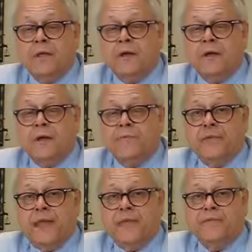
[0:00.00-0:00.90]

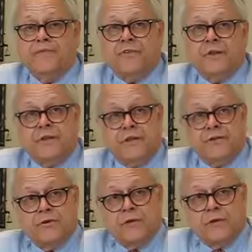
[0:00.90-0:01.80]
and having fun and
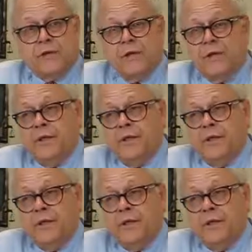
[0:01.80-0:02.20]
enjoying it.